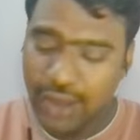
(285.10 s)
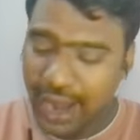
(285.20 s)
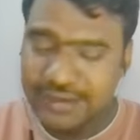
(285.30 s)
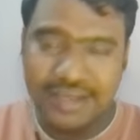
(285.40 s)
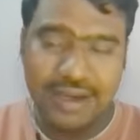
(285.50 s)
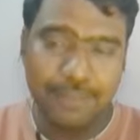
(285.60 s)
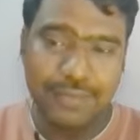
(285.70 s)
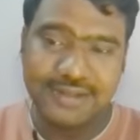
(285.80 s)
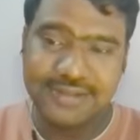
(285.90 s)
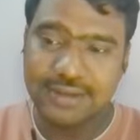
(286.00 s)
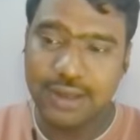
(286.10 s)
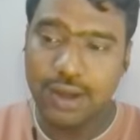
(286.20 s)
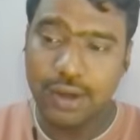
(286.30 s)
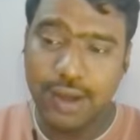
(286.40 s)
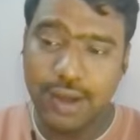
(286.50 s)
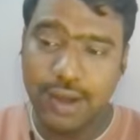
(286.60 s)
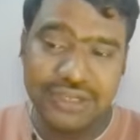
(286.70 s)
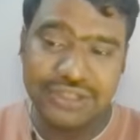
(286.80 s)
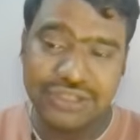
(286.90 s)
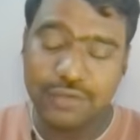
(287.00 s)
IT companies, IT
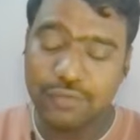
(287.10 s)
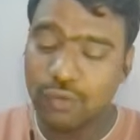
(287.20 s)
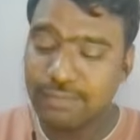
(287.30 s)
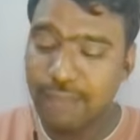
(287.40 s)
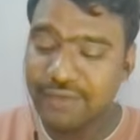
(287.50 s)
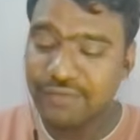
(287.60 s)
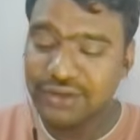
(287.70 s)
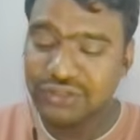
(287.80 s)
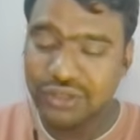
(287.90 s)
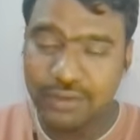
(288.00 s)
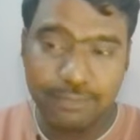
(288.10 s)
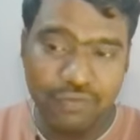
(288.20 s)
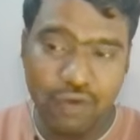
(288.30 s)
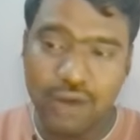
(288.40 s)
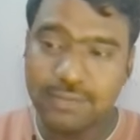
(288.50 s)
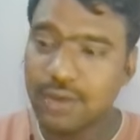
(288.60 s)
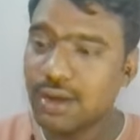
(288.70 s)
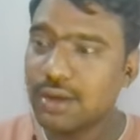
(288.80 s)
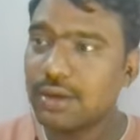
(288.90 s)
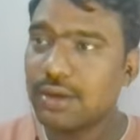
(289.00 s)
industry, if you want manufacturing, pharma,